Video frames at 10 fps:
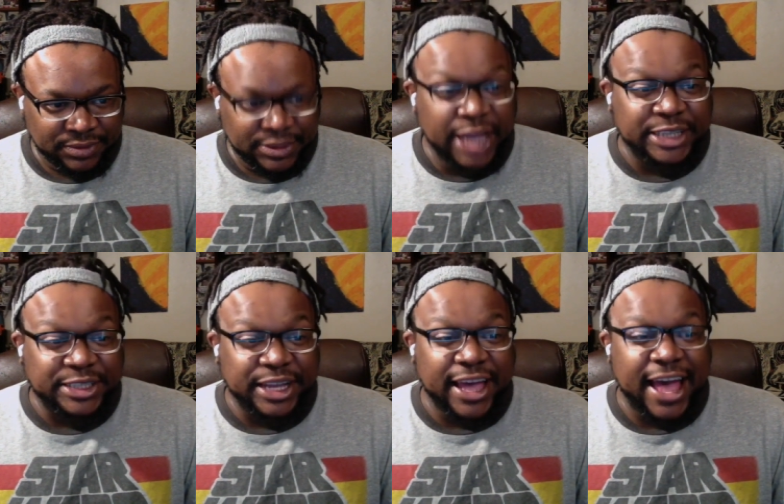This
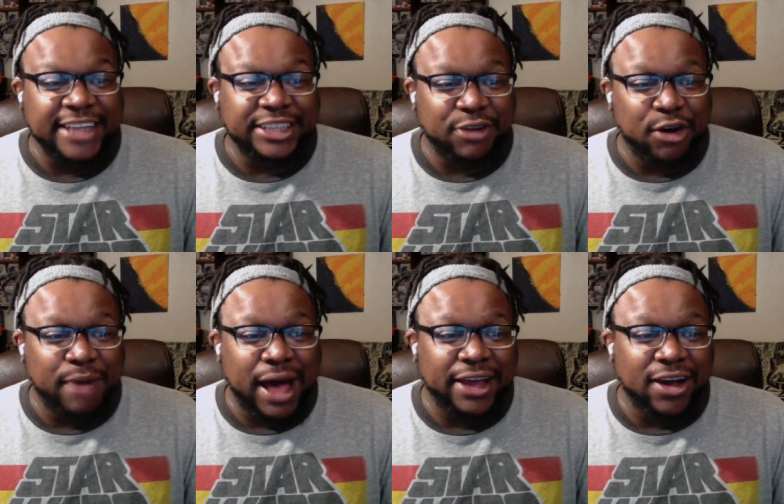nigga has a
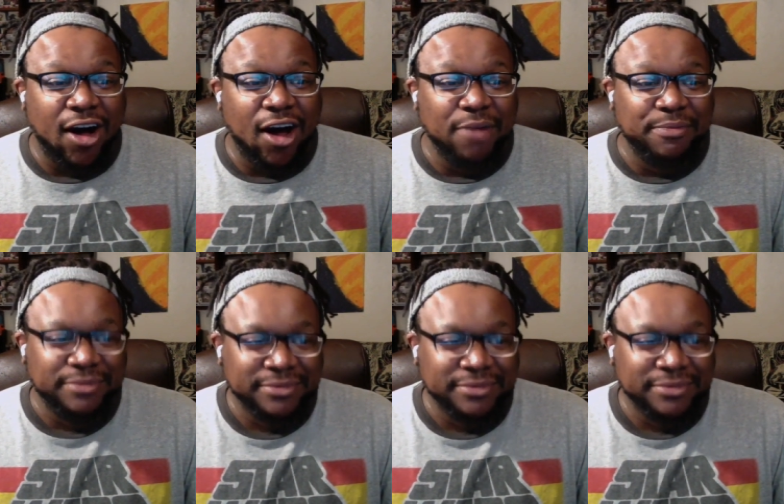robotic arm!